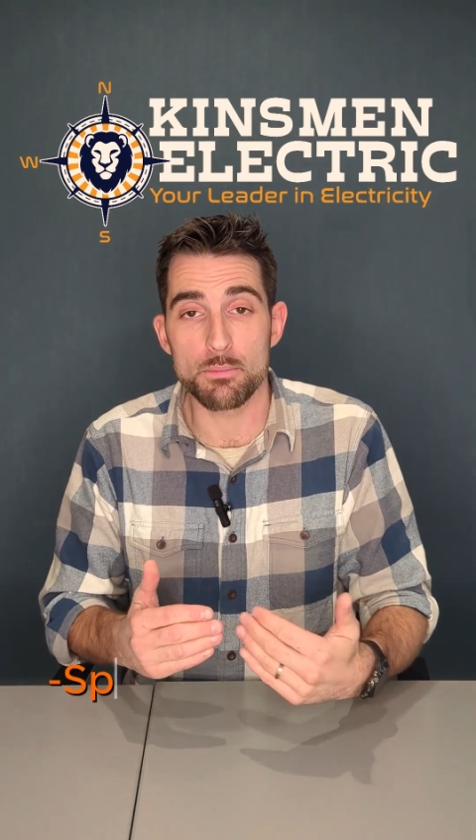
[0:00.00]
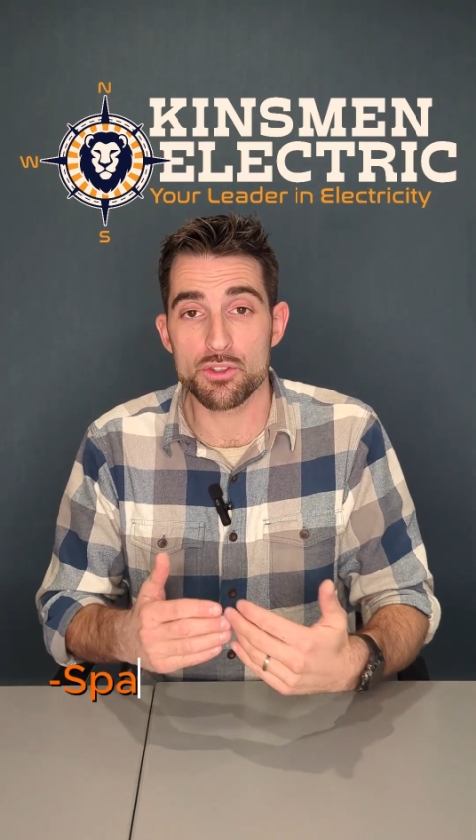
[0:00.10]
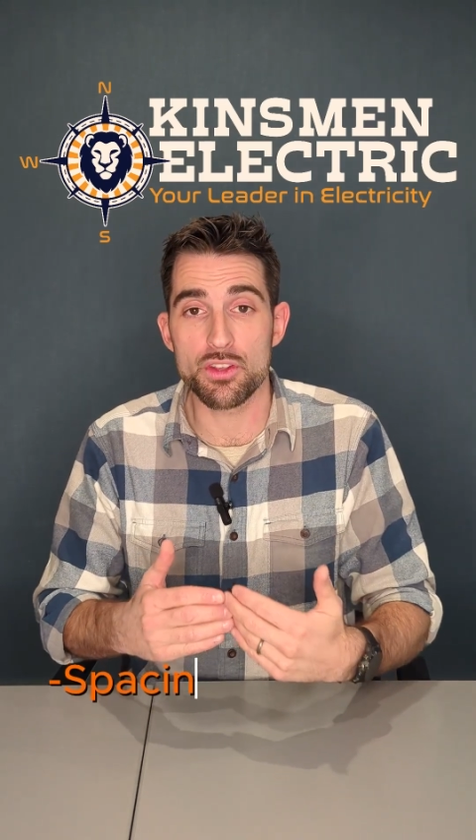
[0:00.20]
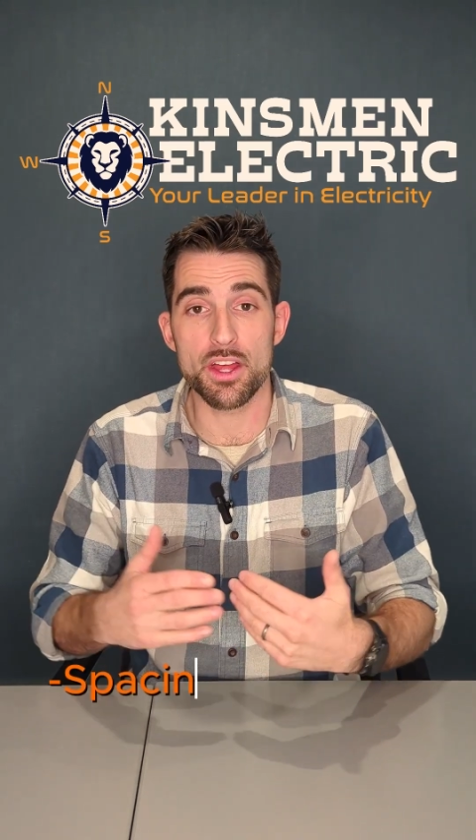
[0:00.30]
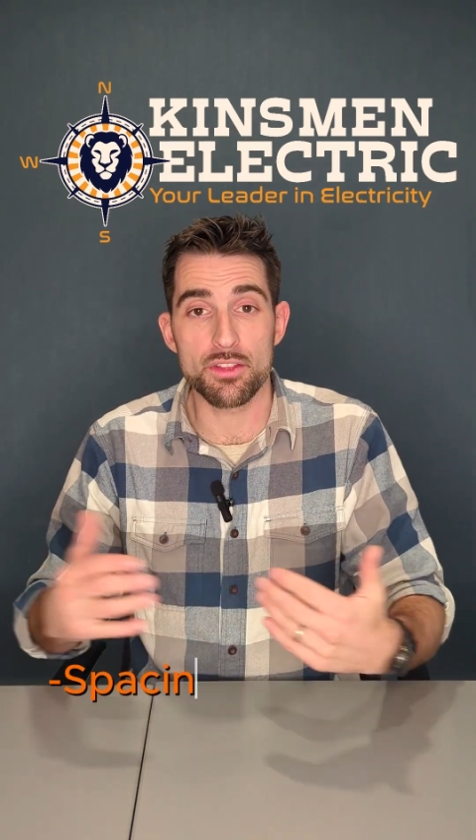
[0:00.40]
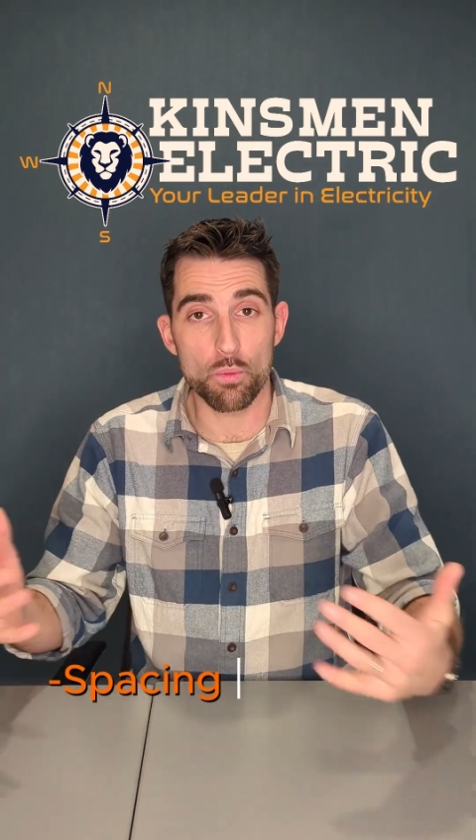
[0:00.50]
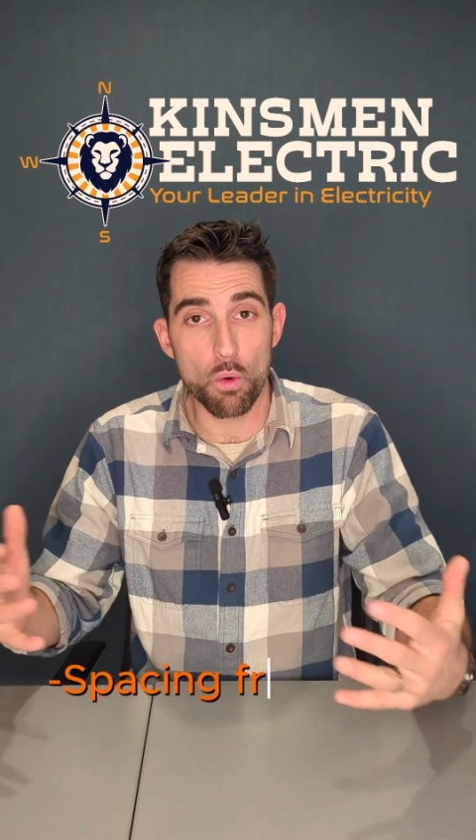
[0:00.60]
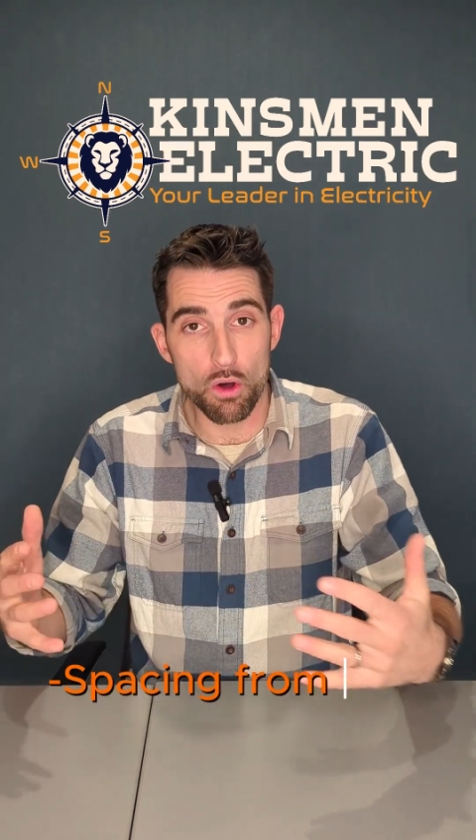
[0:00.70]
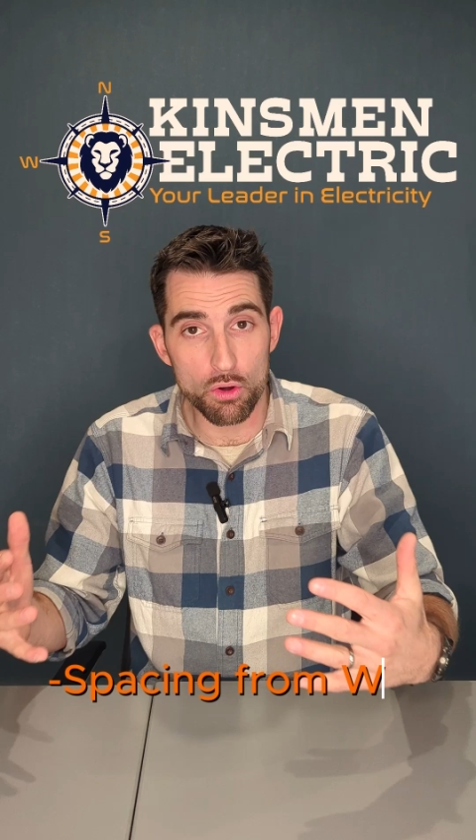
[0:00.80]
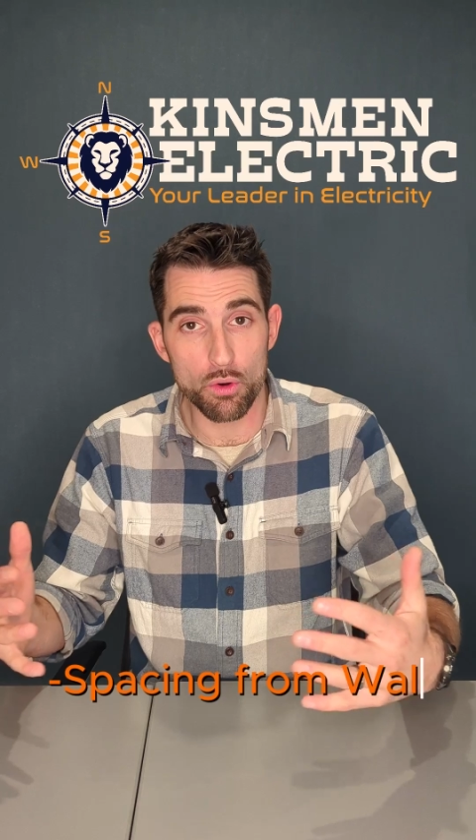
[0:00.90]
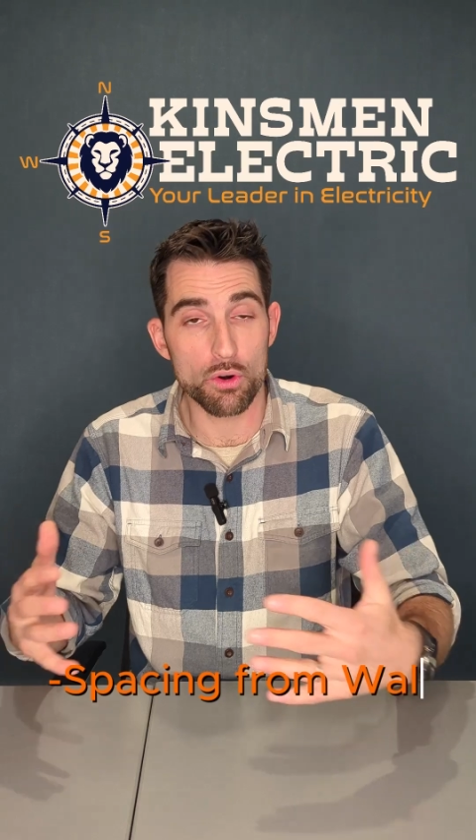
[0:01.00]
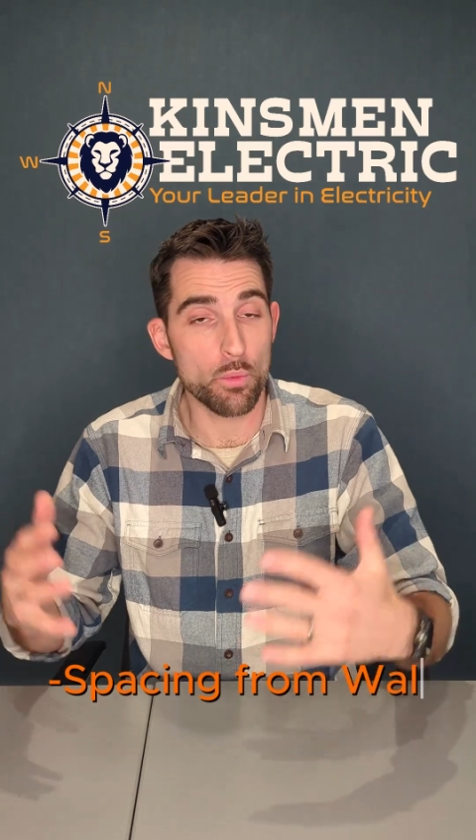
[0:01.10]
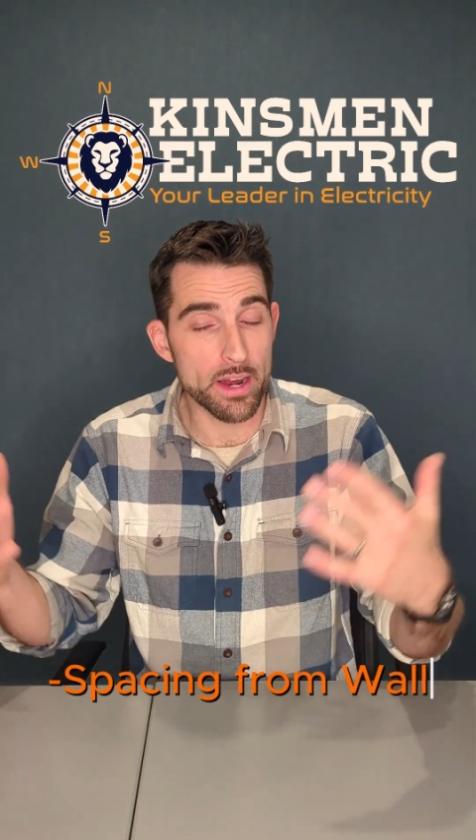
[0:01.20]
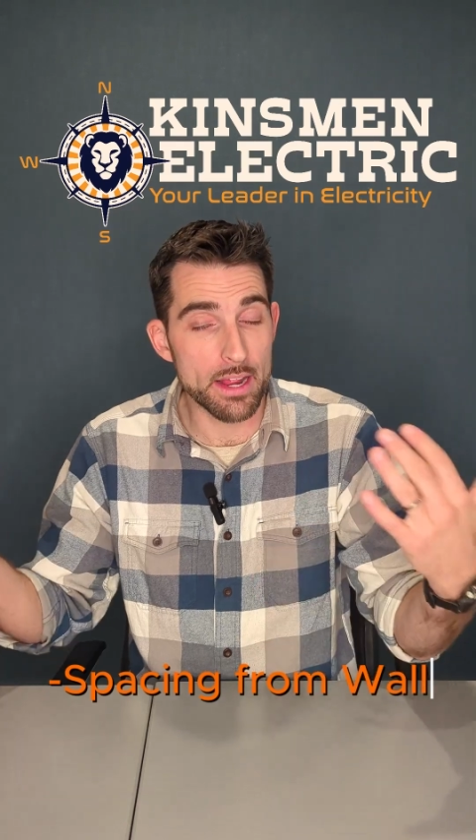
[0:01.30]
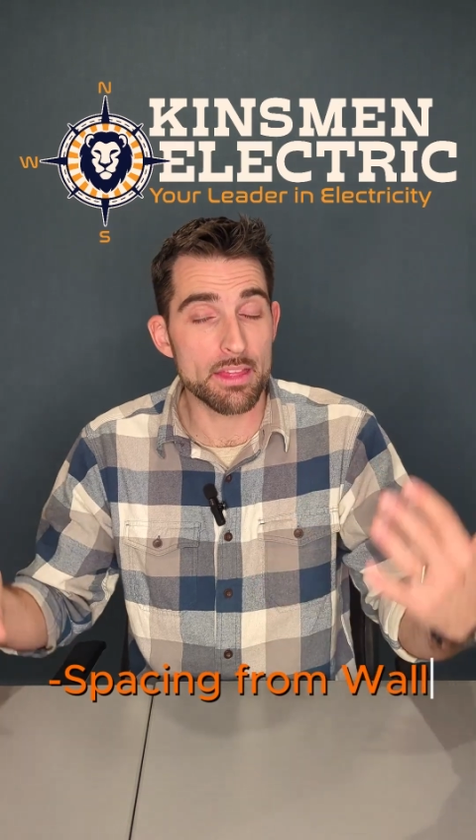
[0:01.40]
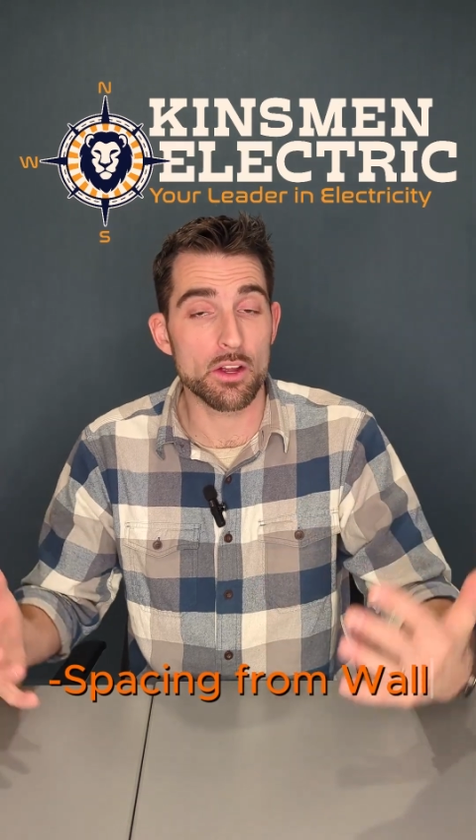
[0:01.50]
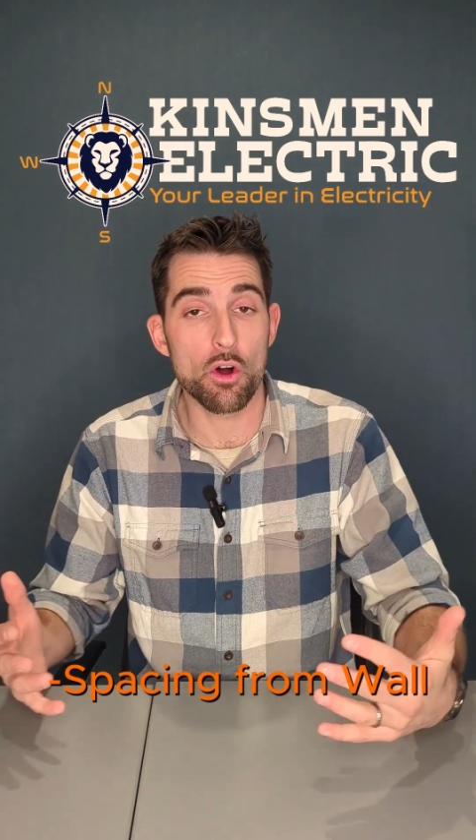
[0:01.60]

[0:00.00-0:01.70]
so that the wall or anything